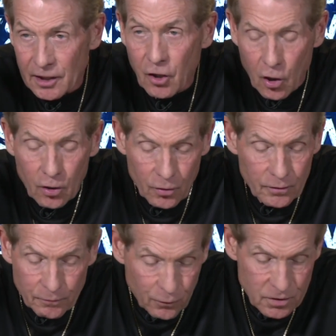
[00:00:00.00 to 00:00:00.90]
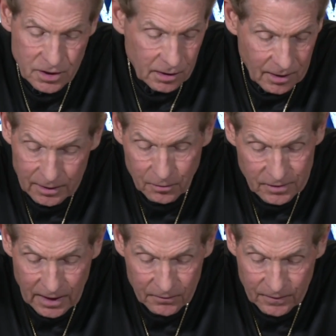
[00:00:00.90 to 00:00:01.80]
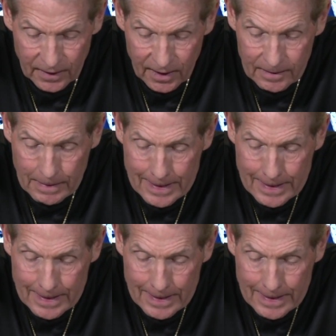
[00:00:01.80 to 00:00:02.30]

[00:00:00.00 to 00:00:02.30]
hard on the first carry. I don't doubt that.